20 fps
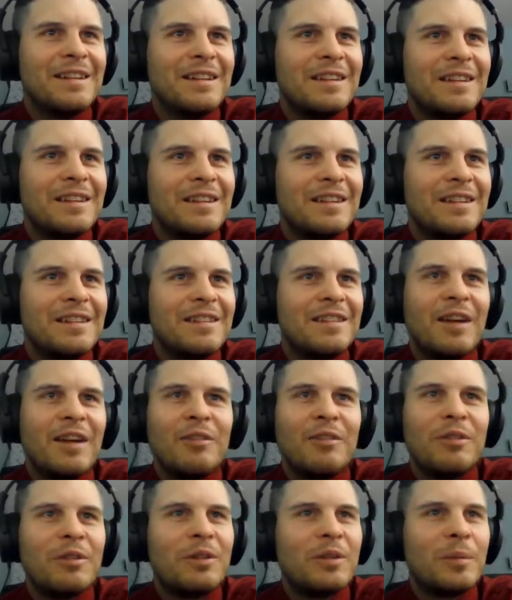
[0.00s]

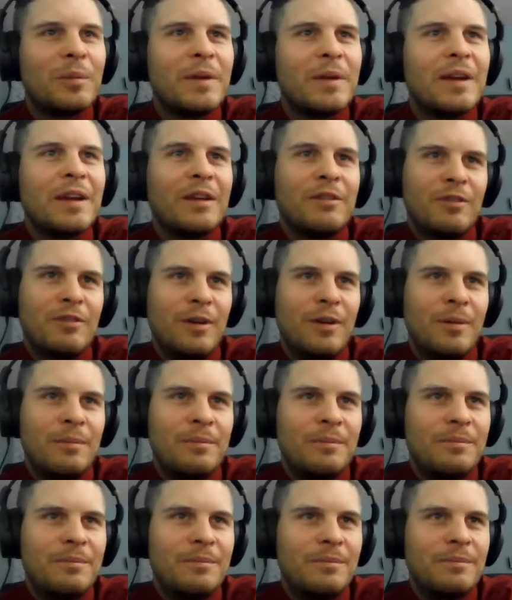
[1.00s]
Several to pick from.
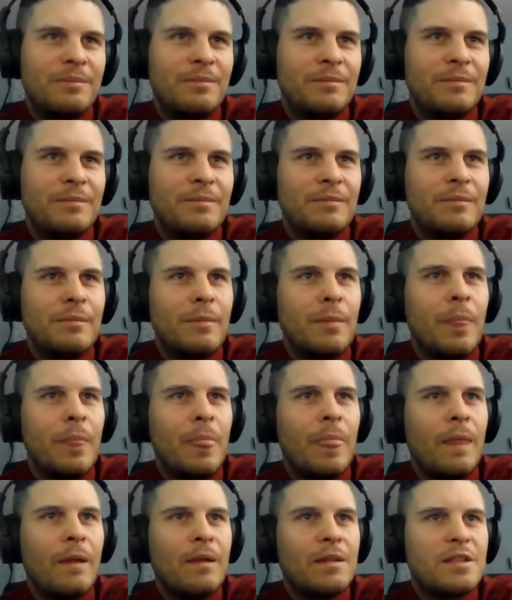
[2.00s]

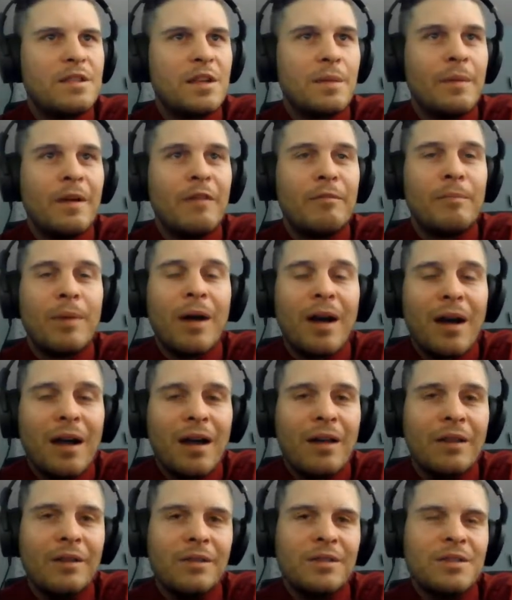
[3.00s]
Some have
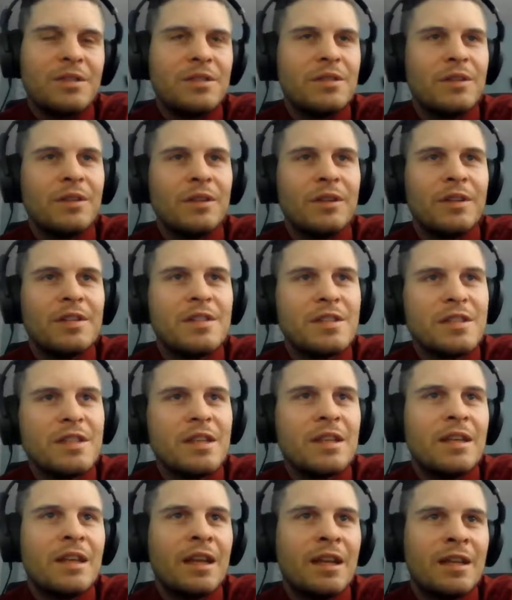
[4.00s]
piles, so they're going to sit
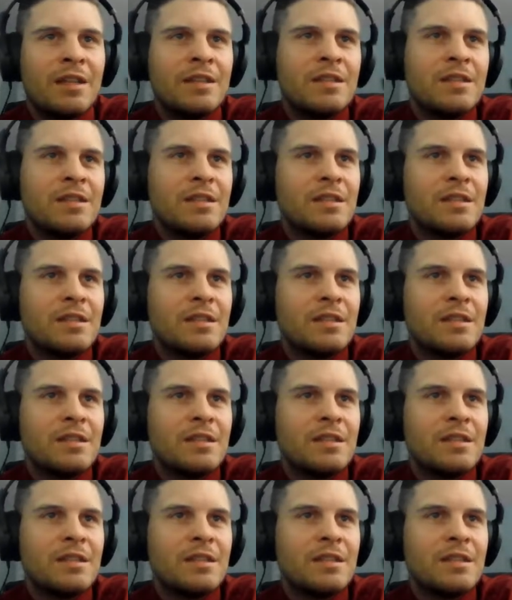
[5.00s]
nice.